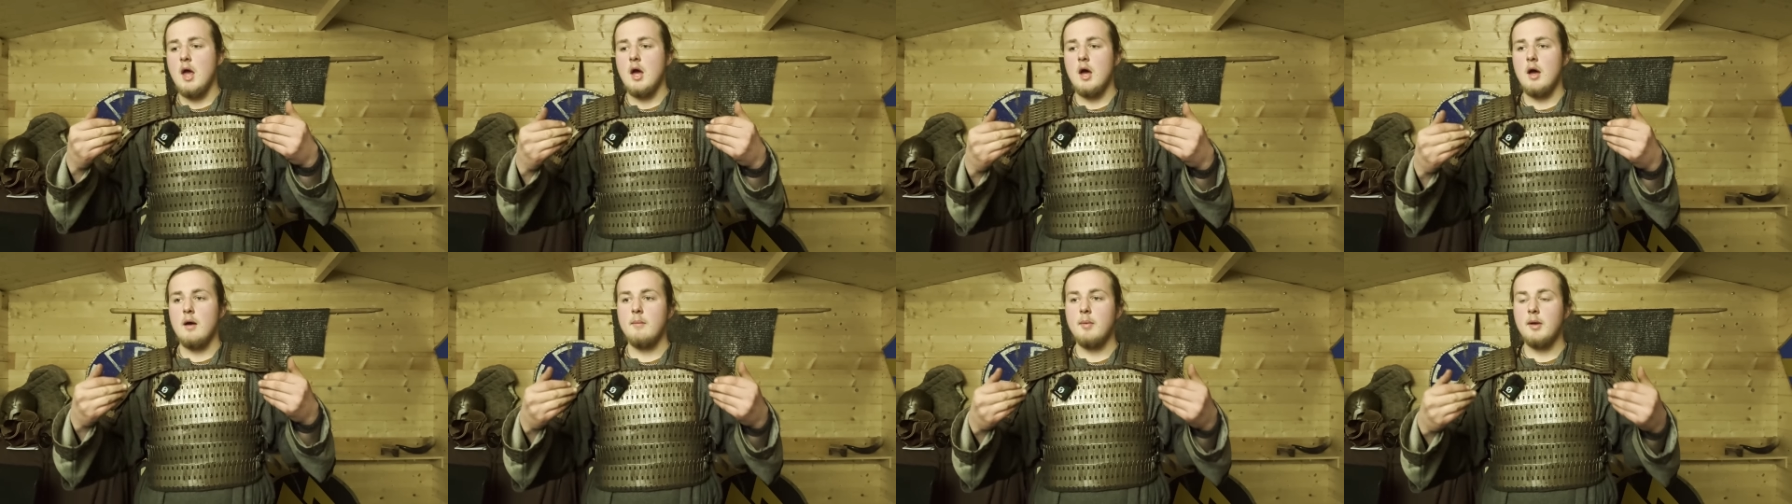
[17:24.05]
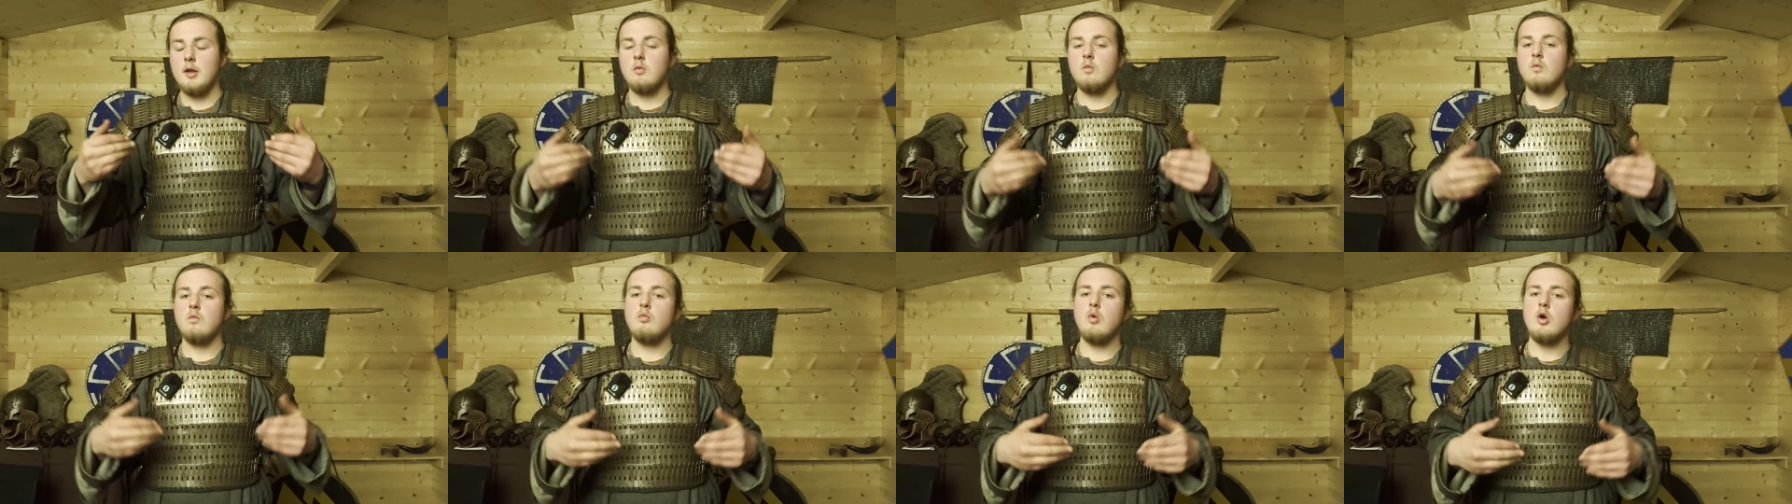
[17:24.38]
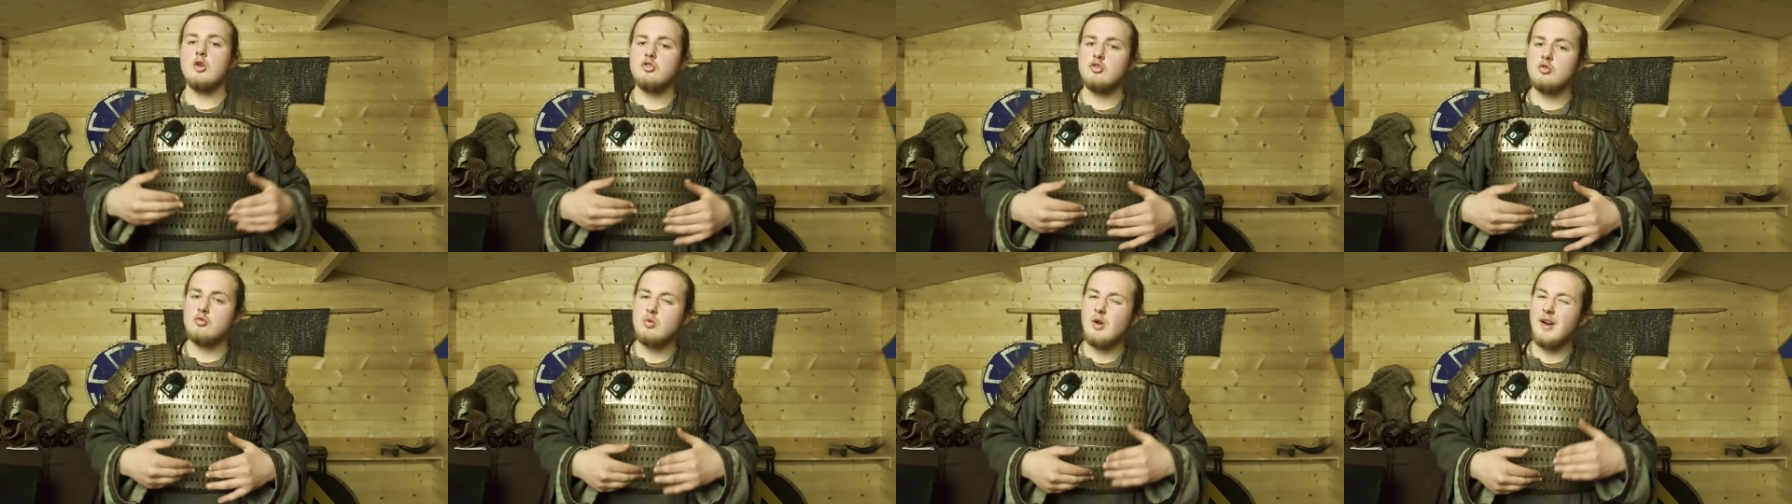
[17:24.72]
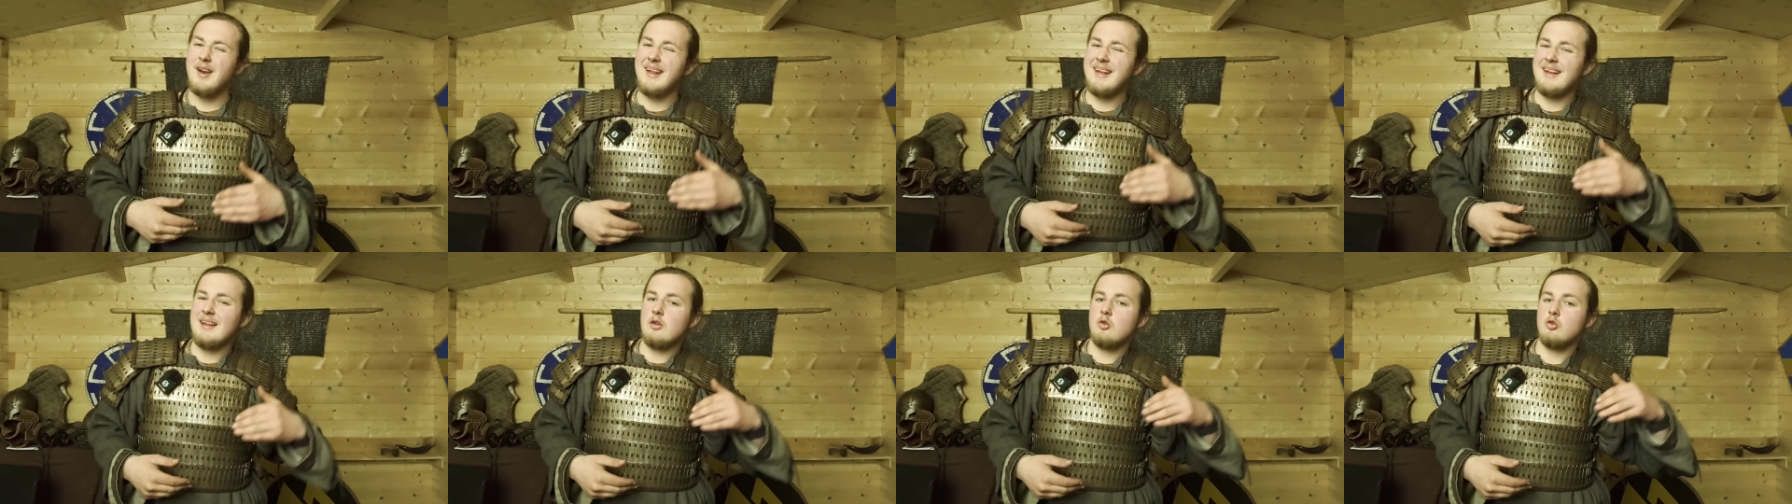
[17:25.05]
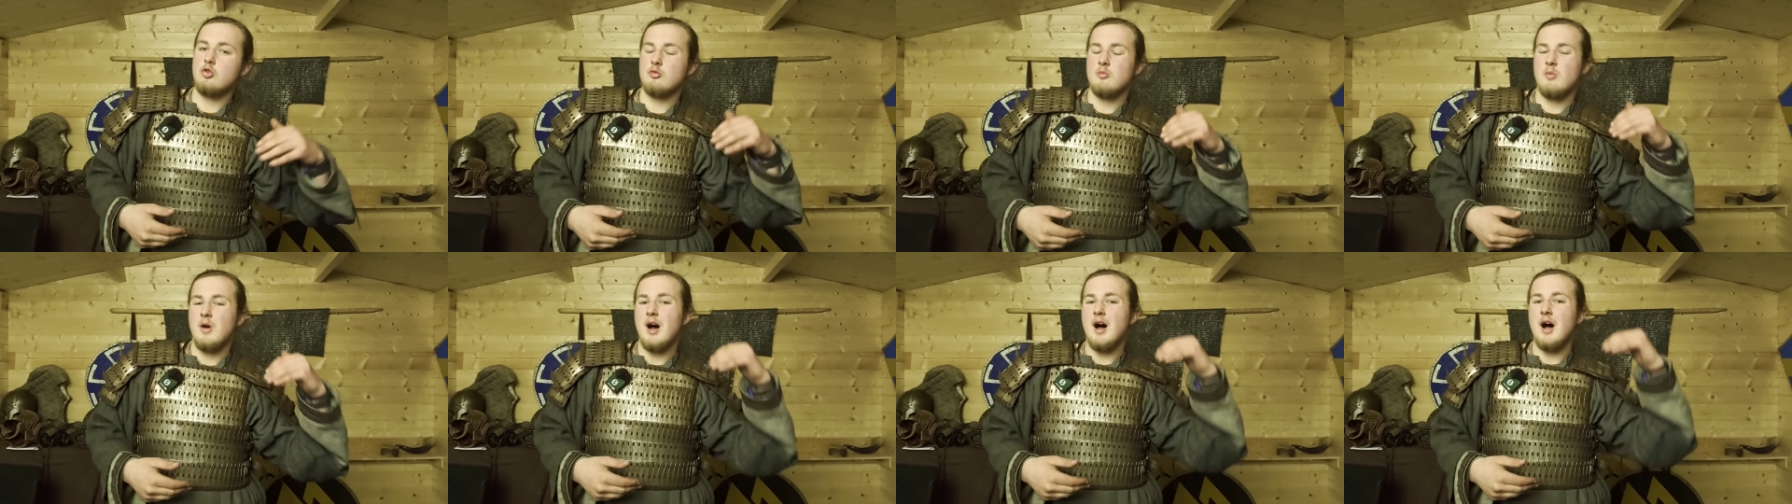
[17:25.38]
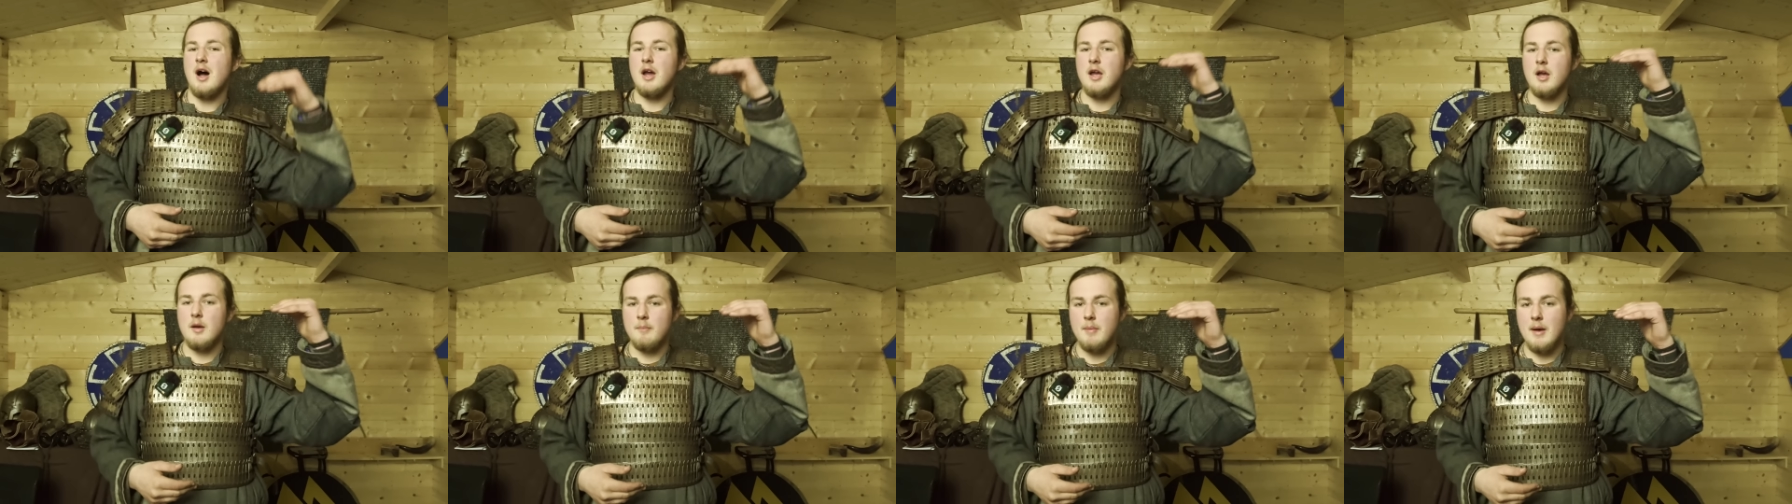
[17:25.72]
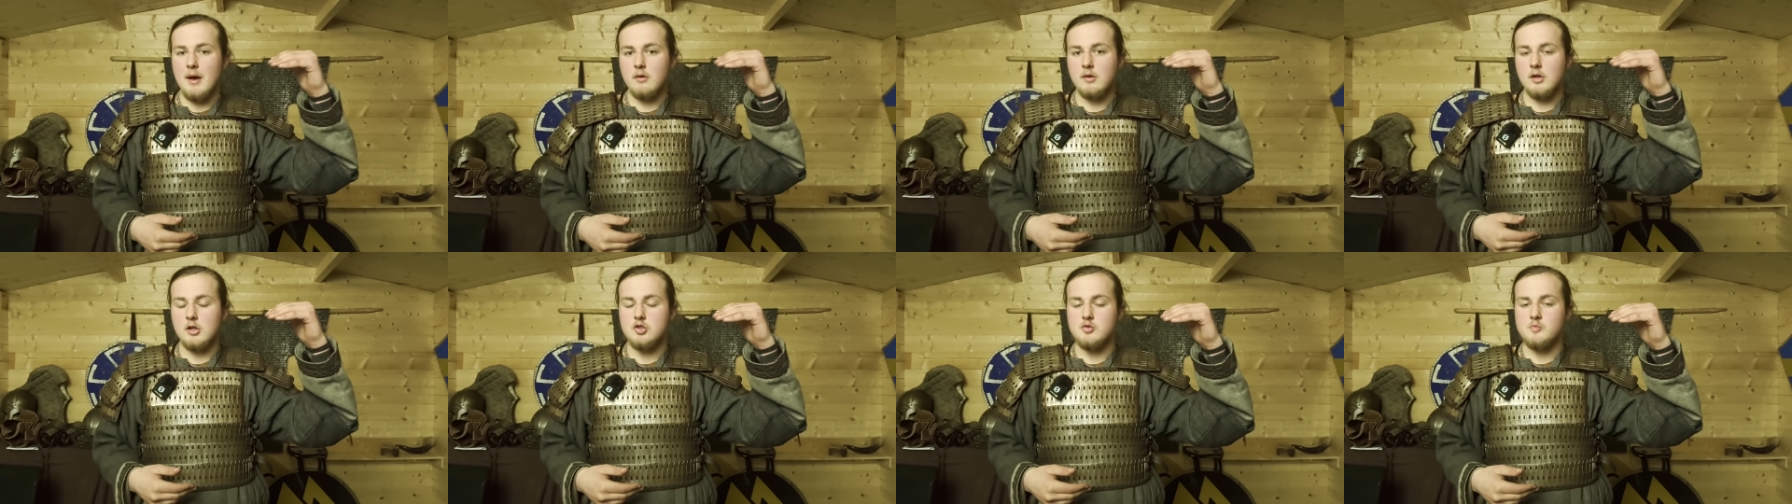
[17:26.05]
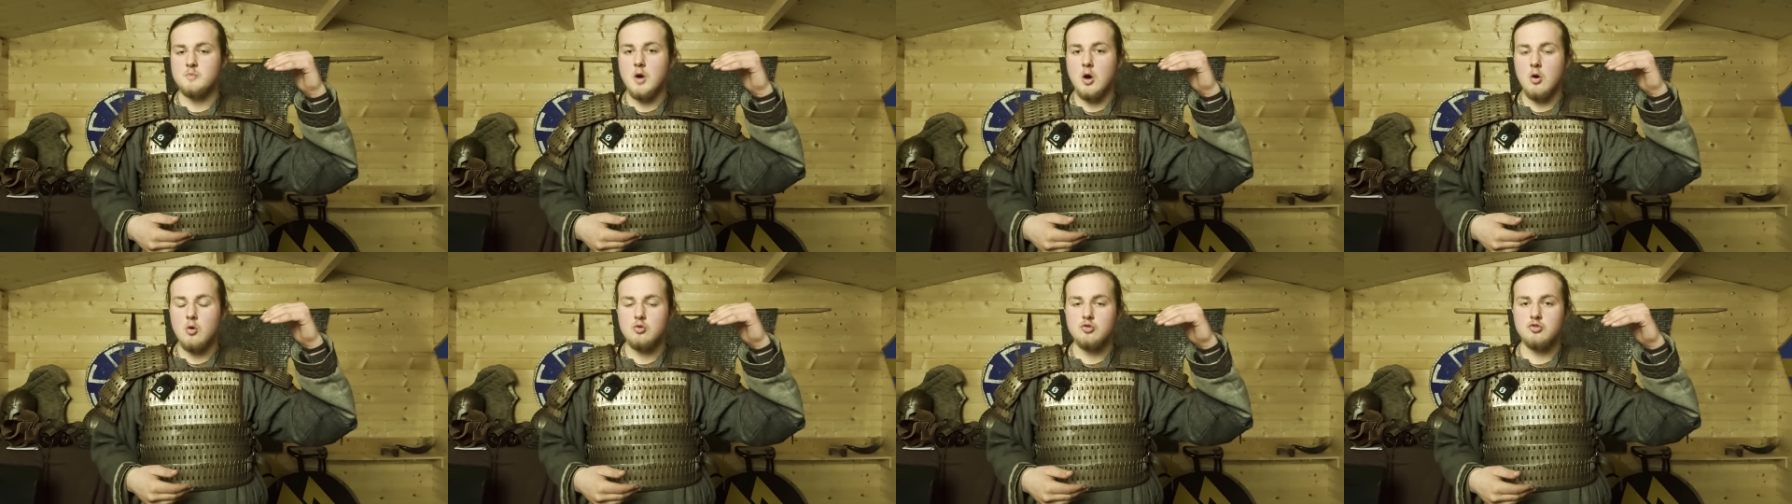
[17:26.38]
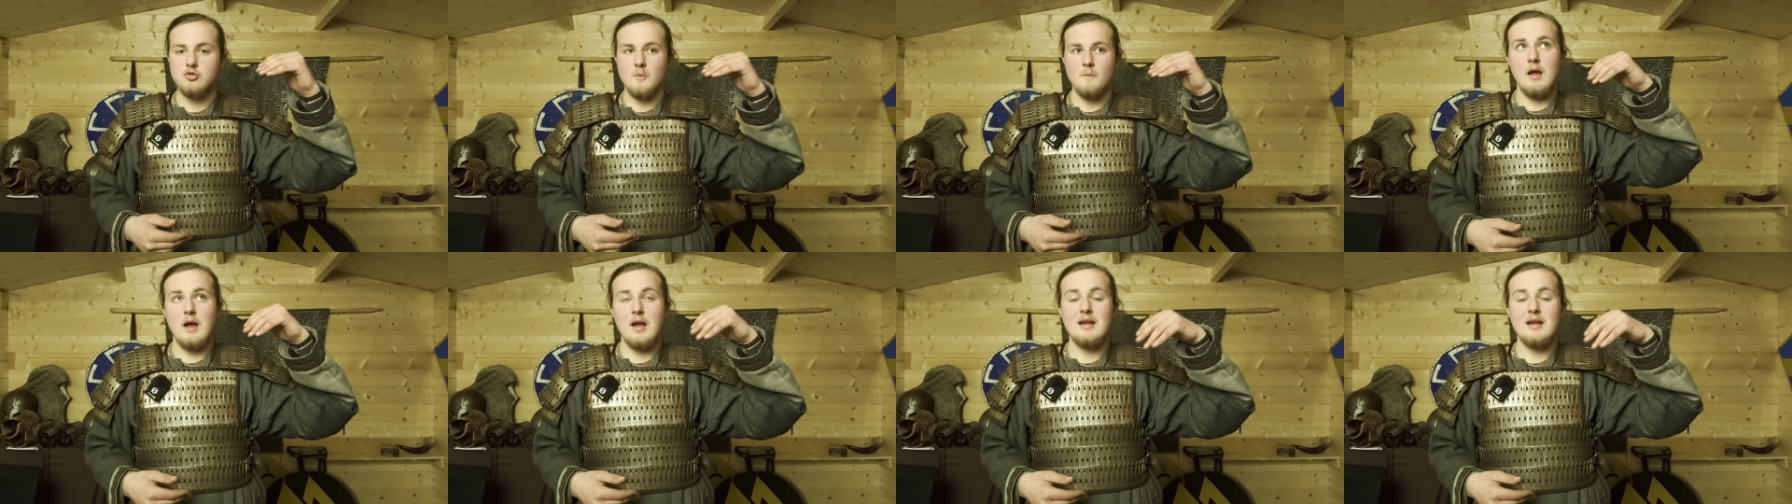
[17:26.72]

but once you're running into some higher poundage bows,